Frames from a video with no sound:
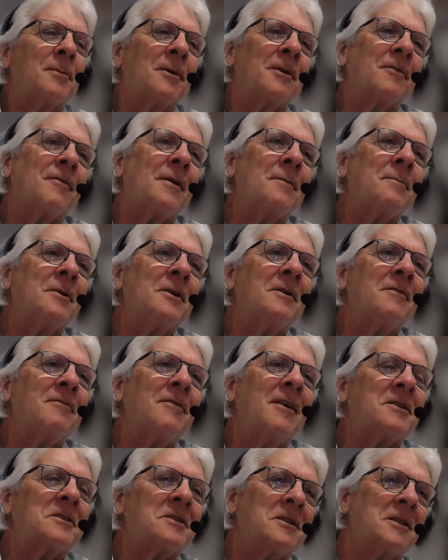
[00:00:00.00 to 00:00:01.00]
But if I'm going to
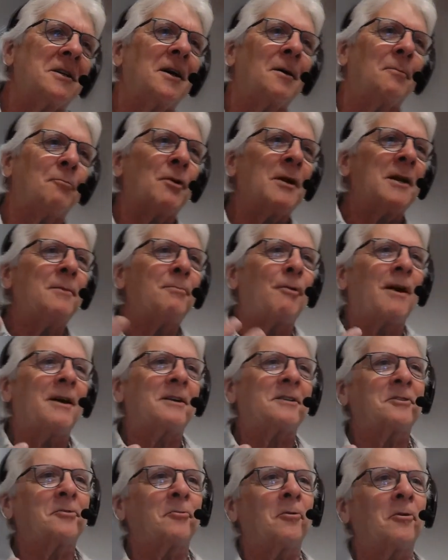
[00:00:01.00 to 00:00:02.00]
invest in a printing
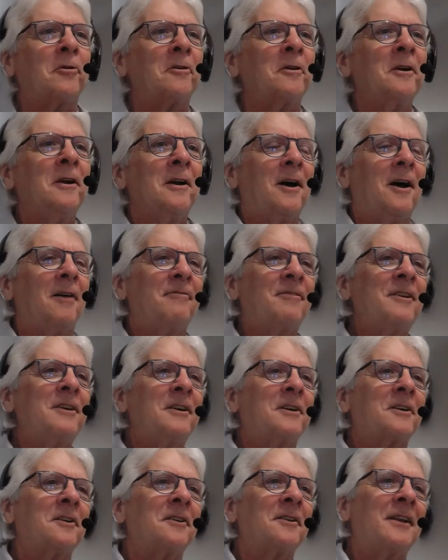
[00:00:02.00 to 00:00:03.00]
press or a
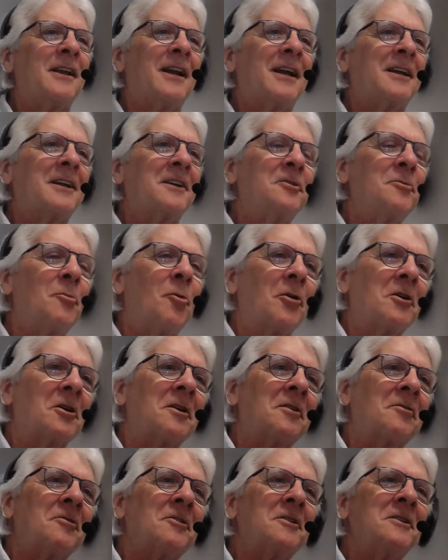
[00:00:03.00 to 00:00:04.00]
vehicle that I can do more
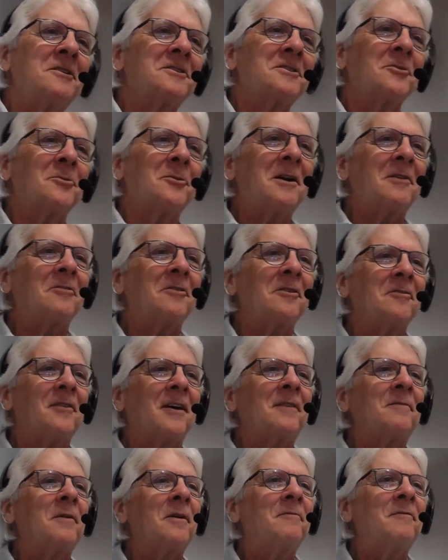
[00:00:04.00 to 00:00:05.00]
deliveries or whatever, if
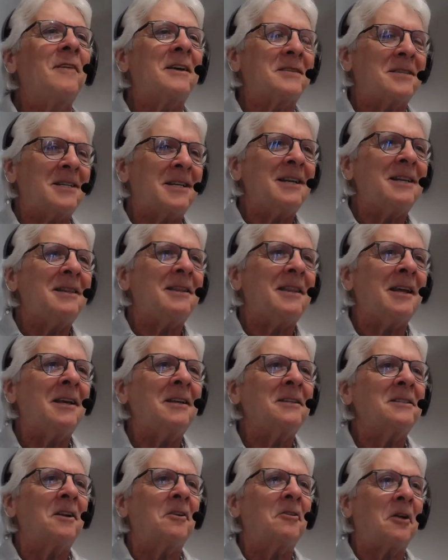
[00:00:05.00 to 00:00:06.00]
I'm investing in
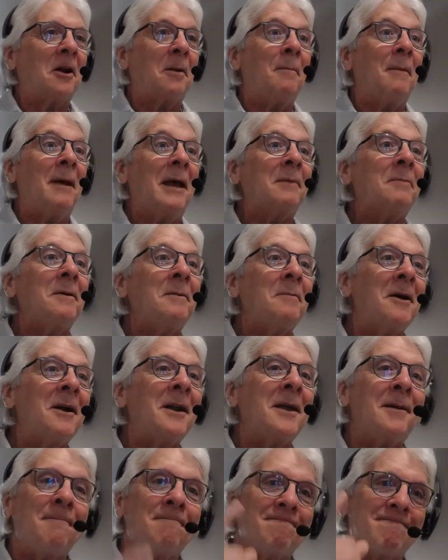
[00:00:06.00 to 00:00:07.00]
things that are going to make me
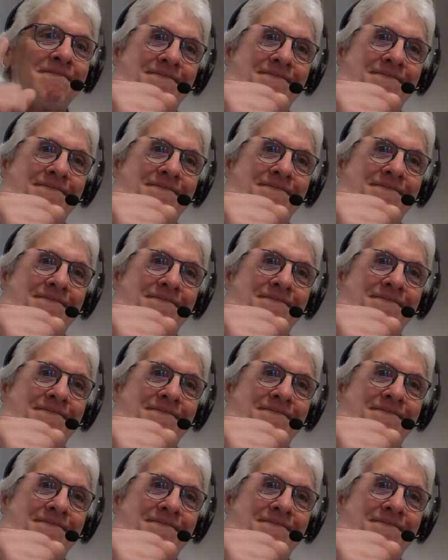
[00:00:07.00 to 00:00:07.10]
money,